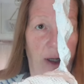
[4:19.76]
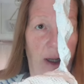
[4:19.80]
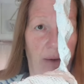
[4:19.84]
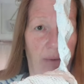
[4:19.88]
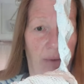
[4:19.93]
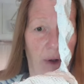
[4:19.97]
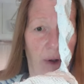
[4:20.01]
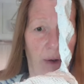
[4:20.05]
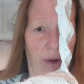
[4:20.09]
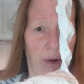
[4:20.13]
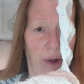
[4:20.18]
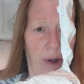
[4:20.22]

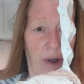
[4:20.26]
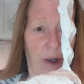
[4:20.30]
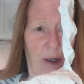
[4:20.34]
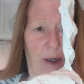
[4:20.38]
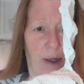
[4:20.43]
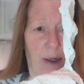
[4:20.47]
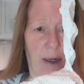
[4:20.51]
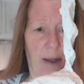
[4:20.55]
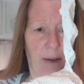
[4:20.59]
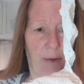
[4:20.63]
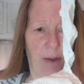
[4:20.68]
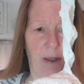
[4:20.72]
covered.
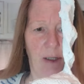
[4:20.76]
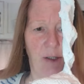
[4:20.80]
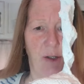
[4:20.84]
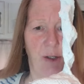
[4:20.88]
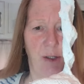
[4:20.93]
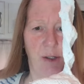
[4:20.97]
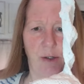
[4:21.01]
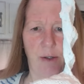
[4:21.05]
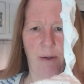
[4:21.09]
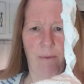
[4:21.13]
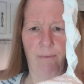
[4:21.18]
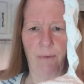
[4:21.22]
Now this
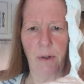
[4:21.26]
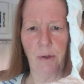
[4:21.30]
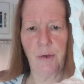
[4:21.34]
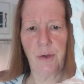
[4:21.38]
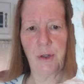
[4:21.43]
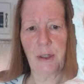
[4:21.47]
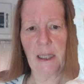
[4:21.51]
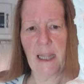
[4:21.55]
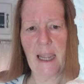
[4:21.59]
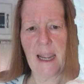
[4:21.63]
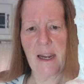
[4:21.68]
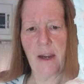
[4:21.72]
is the
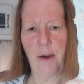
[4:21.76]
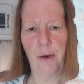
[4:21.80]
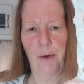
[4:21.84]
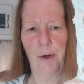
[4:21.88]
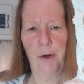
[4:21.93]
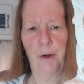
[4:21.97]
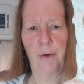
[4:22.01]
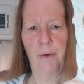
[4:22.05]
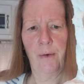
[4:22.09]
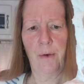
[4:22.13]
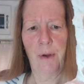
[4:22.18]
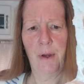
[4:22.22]
first
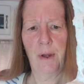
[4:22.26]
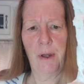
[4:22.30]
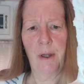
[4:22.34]
layer.